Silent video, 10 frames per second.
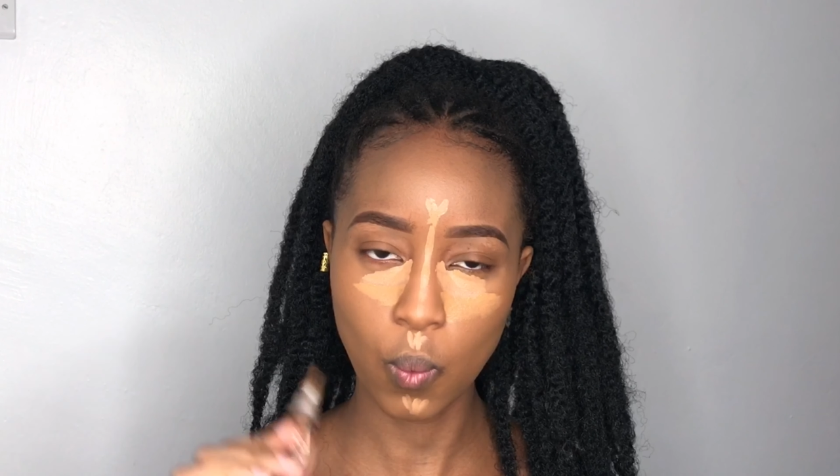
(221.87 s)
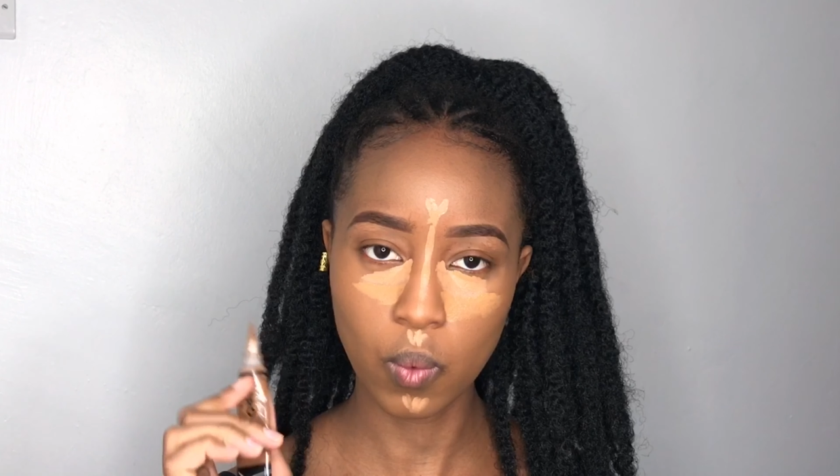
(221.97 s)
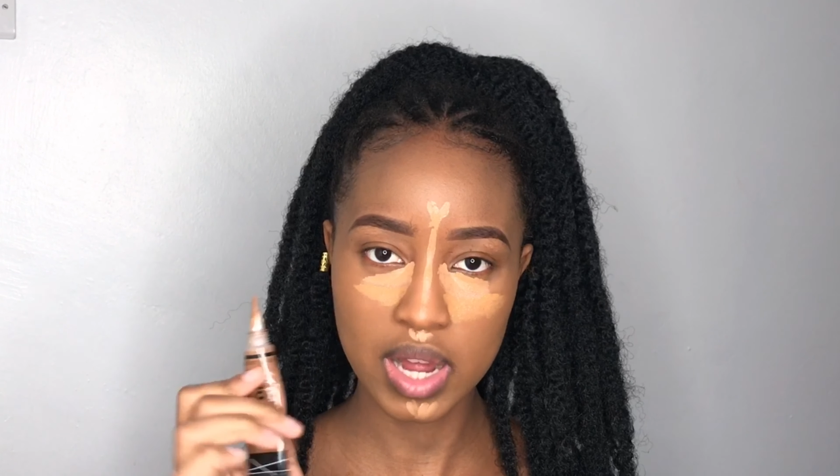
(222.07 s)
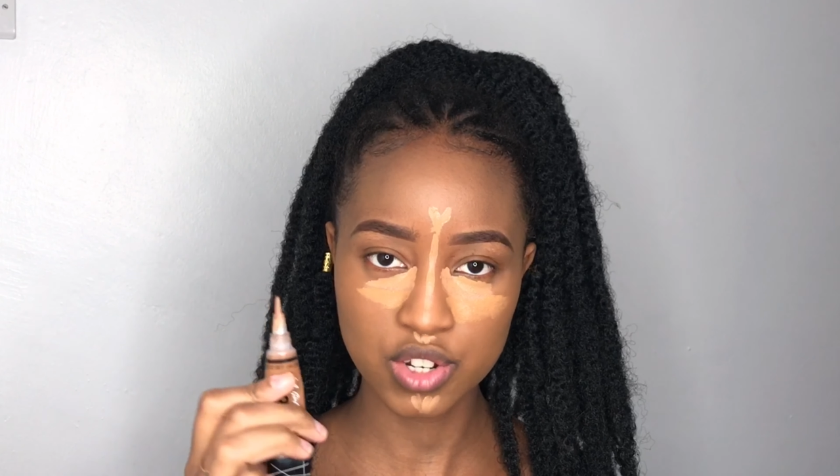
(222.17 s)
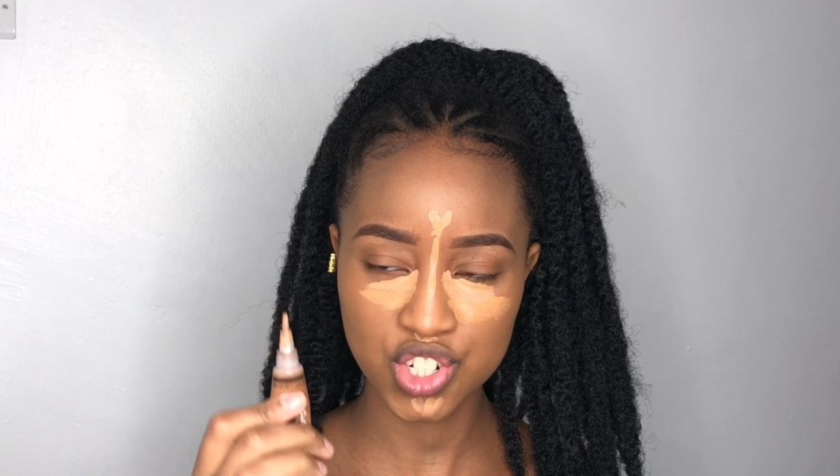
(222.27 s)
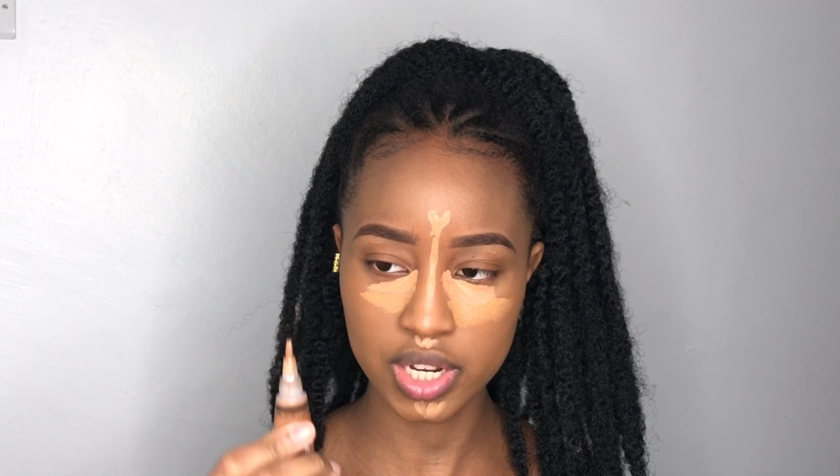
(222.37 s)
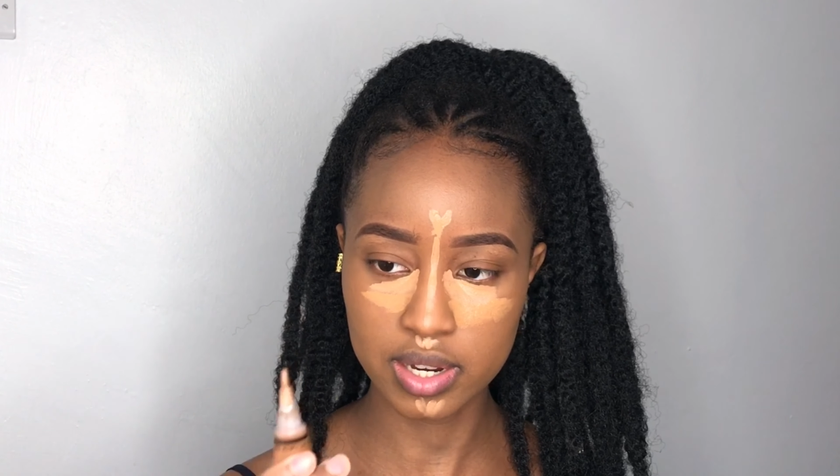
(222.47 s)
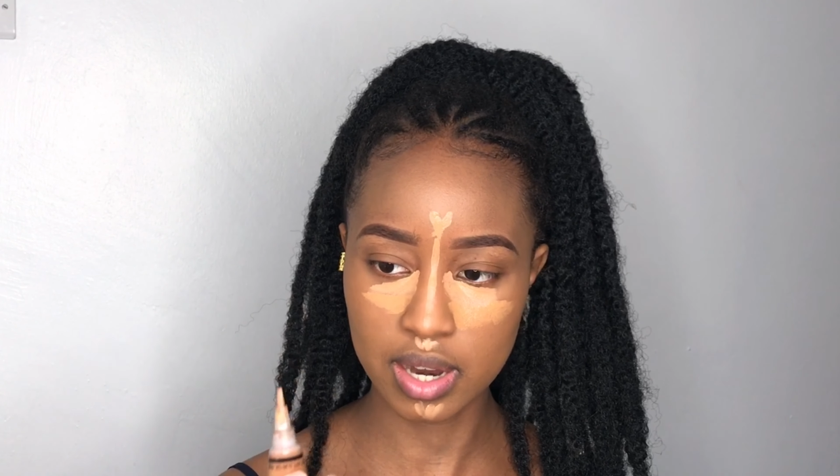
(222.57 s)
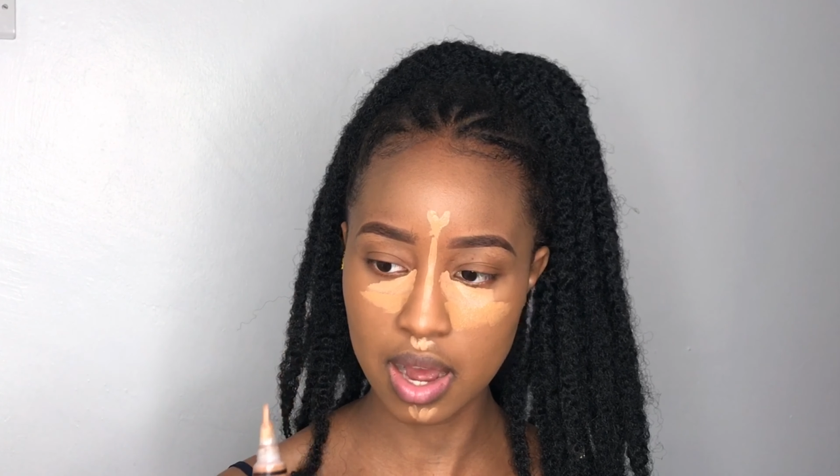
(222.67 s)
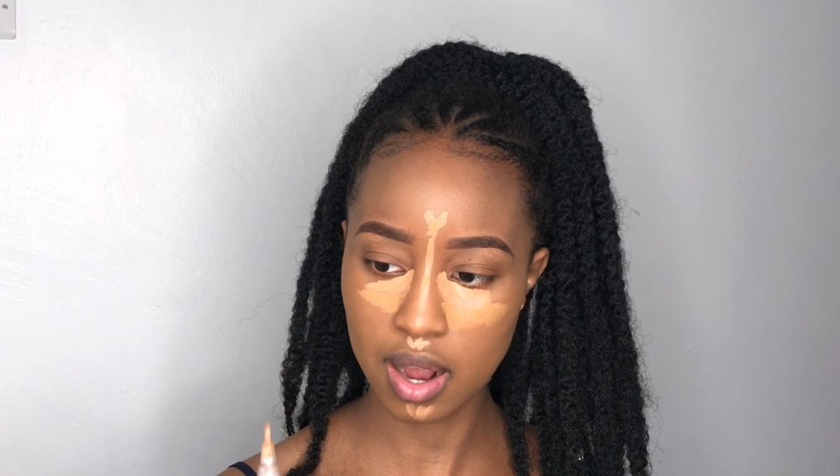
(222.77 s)
one
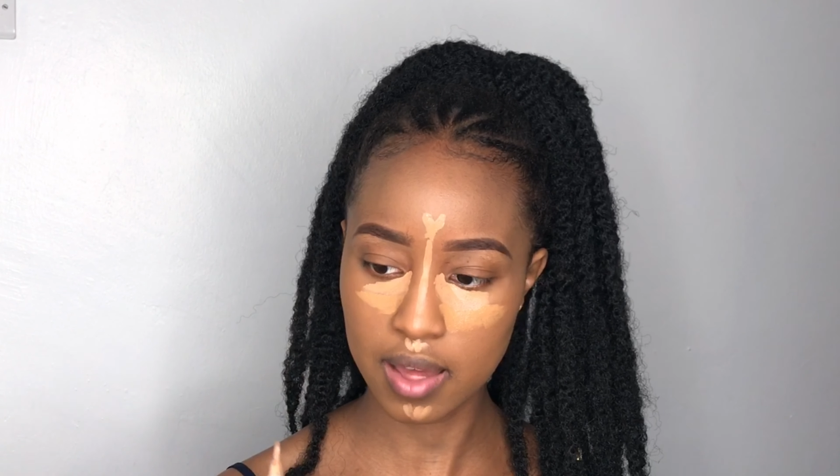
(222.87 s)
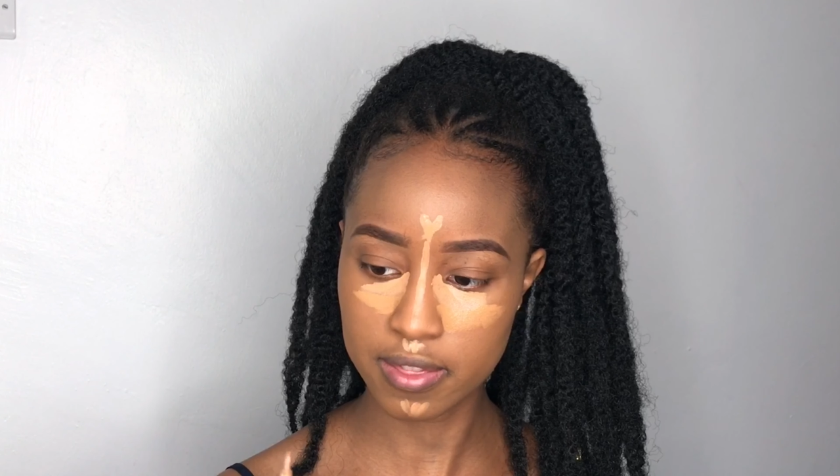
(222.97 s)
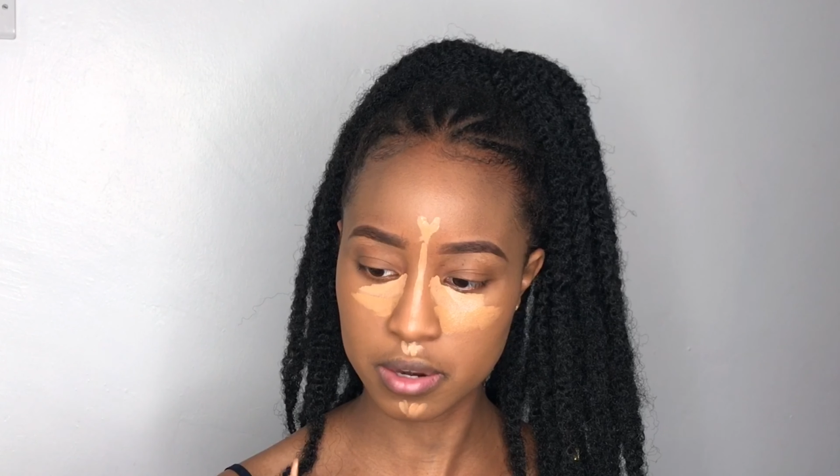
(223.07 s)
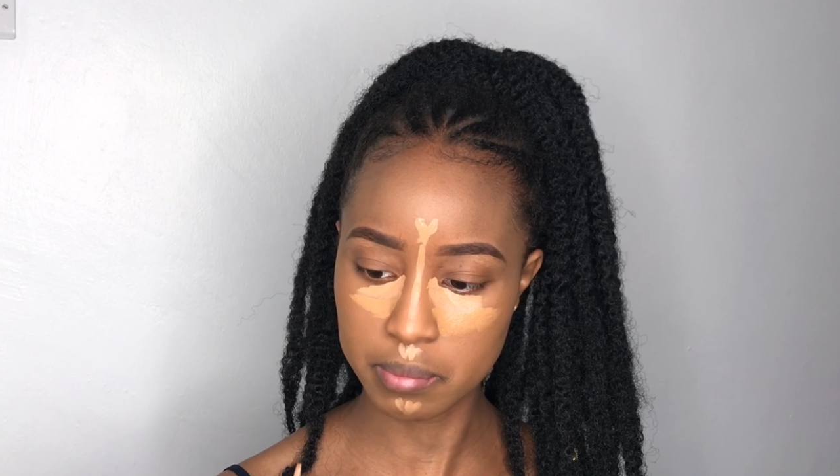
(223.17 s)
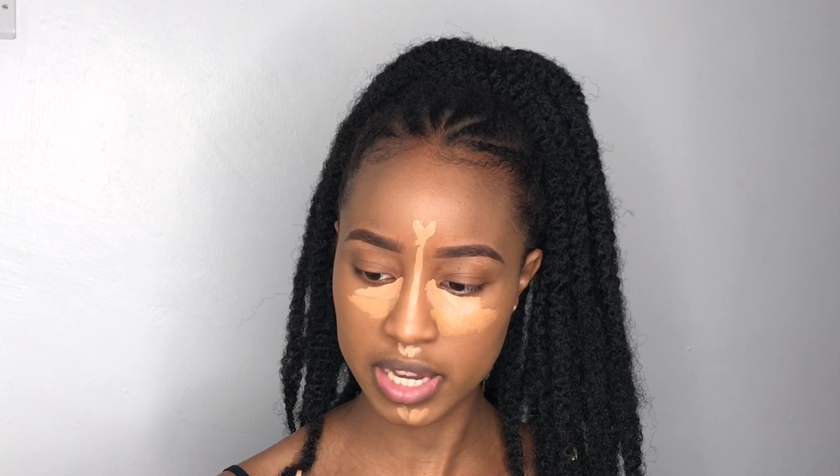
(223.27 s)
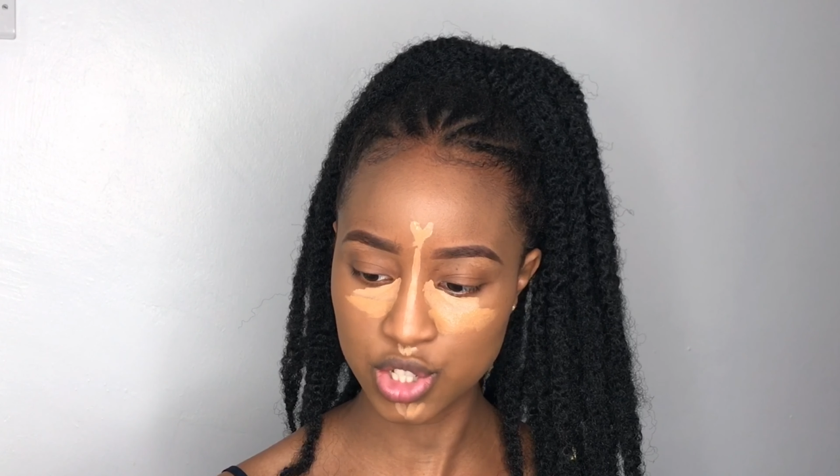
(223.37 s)
shade darker than my